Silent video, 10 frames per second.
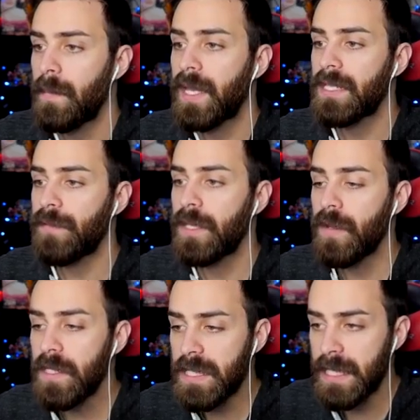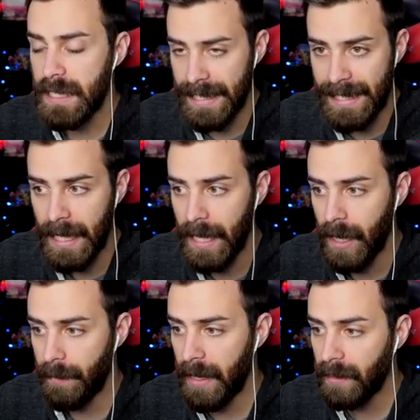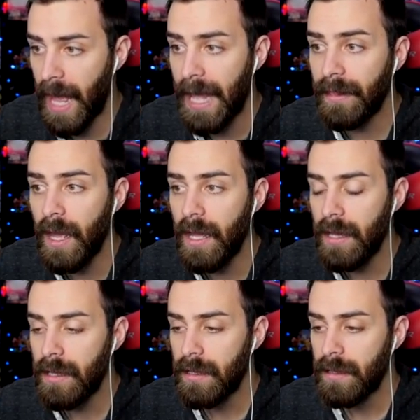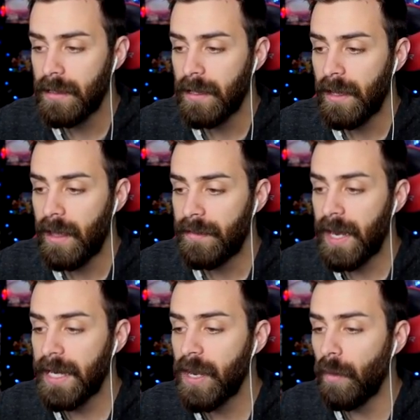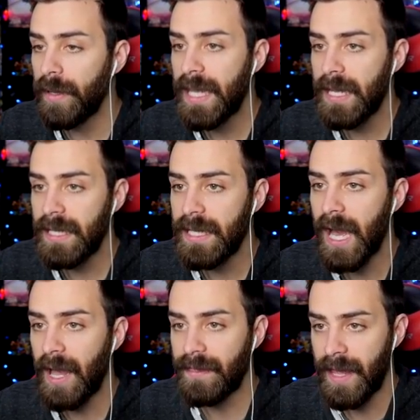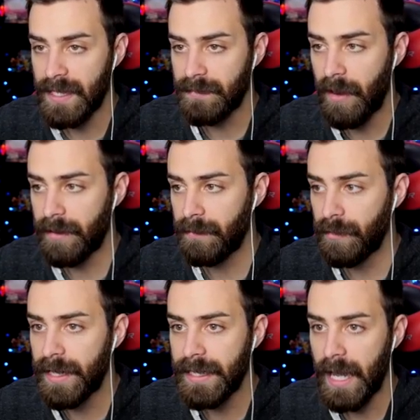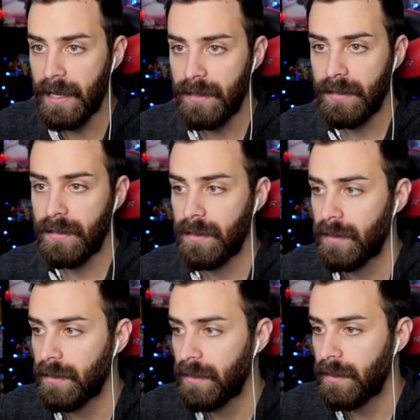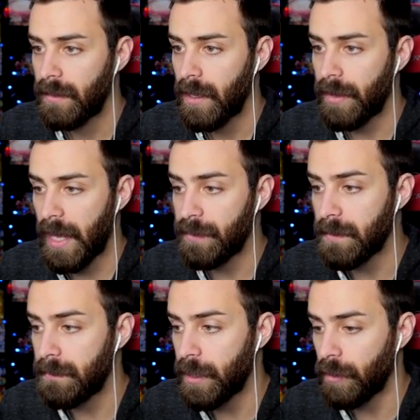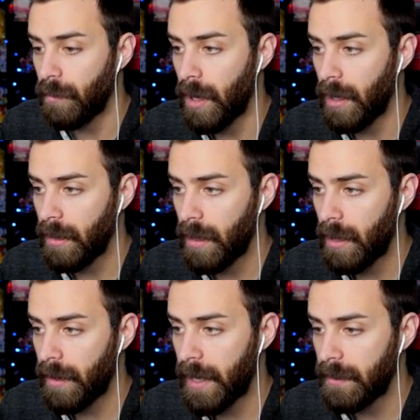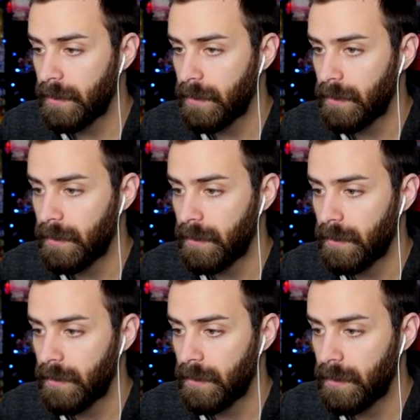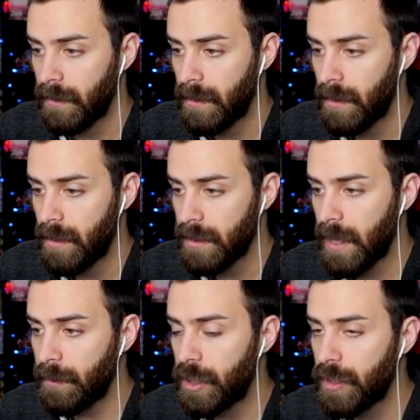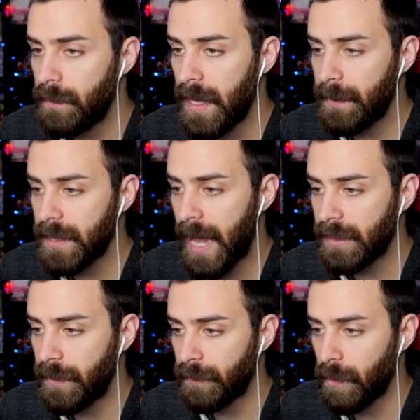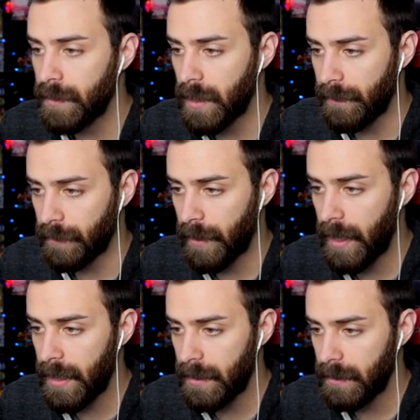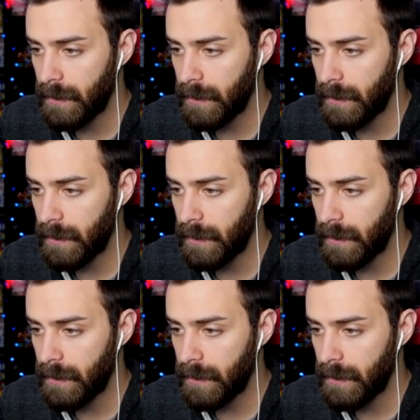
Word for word: Because if he uses an econ on my Lyla, then I know we can't econ this, Mar Marina. Okay, it was a mirror wall. All right. So now we should be able to activate Rose Lover, right?